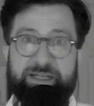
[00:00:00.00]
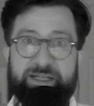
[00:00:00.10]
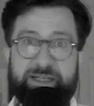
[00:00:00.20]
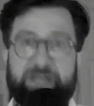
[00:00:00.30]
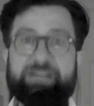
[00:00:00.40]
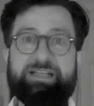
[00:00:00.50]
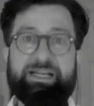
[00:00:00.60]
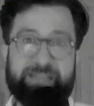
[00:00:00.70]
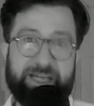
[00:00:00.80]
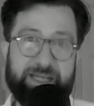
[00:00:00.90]
because I
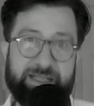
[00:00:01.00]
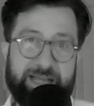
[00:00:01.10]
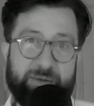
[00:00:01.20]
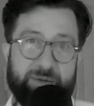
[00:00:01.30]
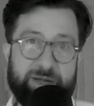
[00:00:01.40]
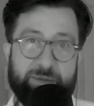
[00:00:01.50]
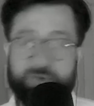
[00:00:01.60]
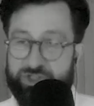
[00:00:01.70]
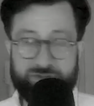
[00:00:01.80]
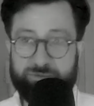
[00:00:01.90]
say it that way,
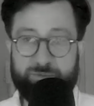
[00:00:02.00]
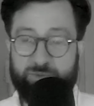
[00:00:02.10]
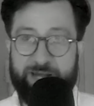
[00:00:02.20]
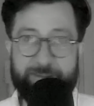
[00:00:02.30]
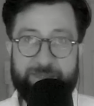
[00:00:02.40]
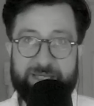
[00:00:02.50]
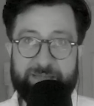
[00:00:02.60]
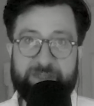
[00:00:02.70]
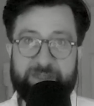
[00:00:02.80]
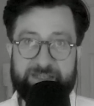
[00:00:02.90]
which is what I
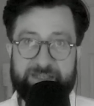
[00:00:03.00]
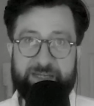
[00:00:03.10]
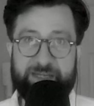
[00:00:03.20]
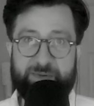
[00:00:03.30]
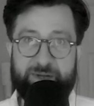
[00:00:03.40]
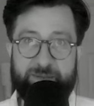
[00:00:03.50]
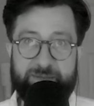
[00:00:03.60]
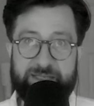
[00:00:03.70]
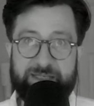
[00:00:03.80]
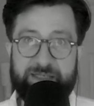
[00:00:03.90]
mean, because I say what I
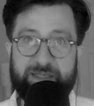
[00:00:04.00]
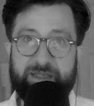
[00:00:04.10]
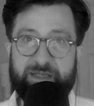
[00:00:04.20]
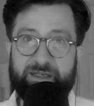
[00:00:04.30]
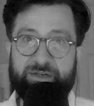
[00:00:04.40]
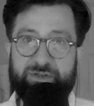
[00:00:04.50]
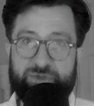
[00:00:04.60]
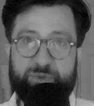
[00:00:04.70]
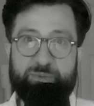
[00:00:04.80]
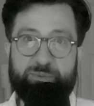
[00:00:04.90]
mean,
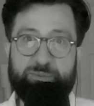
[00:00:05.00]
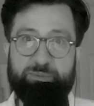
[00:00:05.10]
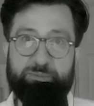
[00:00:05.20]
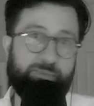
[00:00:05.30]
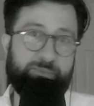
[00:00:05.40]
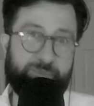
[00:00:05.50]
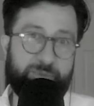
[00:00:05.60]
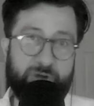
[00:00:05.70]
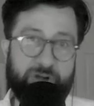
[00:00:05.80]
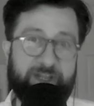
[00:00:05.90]
you,
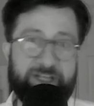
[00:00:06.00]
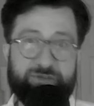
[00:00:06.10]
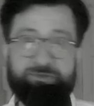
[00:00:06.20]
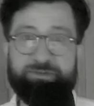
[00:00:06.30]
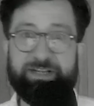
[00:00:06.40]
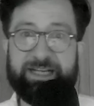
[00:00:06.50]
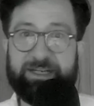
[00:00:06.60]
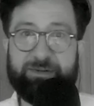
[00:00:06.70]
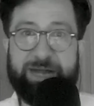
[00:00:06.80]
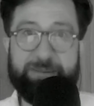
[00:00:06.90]
unless you're feeling
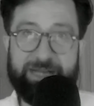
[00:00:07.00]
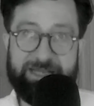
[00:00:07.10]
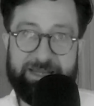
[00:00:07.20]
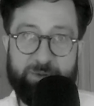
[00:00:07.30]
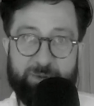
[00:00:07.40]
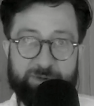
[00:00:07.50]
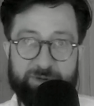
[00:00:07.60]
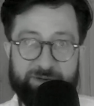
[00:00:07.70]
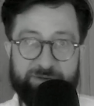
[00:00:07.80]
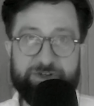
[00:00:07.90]
crappy at that moment or
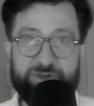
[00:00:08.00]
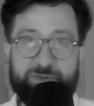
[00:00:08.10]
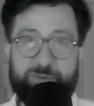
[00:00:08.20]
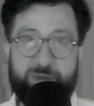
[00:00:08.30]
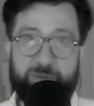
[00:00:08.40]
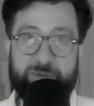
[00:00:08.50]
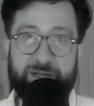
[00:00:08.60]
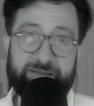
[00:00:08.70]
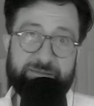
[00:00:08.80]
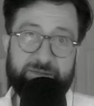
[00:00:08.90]
whatever, you probably be
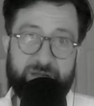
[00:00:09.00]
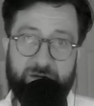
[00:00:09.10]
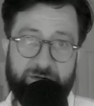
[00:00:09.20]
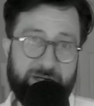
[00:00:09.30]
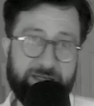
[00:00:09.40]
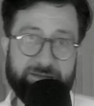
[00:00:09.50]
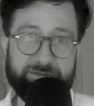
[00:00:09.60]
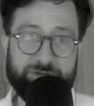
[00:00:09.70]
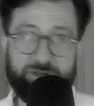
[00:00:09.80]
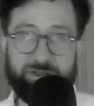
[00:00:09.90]
like, okay,
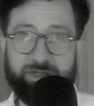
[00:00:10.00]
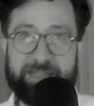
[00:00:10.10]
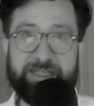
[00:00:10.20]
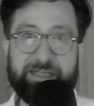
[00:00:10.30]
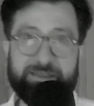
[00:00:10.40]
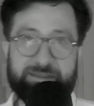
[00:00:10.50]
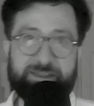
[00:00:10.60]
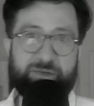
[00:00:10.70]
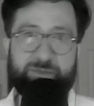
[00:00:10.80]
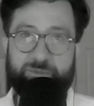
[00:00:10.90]
sure. And then,
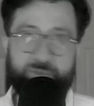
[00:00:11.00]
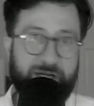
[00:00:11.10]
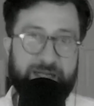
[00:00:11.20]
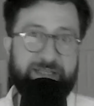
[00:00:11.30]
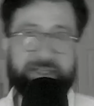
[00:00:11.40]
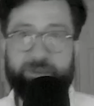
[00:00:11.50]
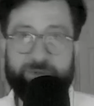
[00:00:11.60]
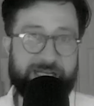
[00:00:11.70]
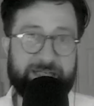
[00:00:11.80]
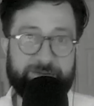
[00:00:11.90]
and then we
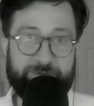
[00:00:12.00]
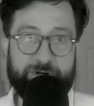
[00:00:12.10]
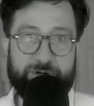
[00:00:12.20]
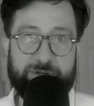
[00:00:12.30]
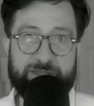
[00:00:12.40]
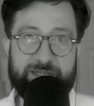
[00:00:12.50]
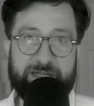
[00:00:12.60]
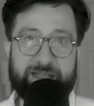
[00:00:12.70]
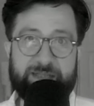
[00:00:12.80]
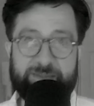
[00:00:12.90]
take a photo, and then I'll
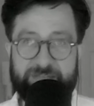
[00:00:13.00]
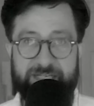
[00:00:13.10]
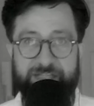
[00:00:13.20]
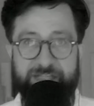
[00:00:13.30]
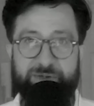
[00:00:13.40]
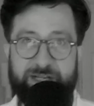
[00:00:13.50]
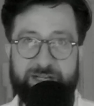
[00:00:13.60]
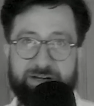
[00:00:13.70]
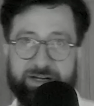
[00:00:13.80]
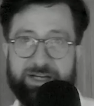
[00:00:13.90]
end up sending it to you later,
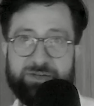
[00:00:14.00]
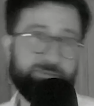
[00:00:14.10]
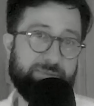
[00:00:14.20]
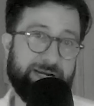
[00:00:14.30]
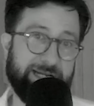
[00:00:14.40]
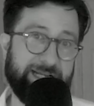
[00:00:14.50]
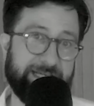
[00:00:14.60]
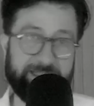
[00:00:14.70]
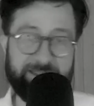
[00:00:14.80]
and then you might like it.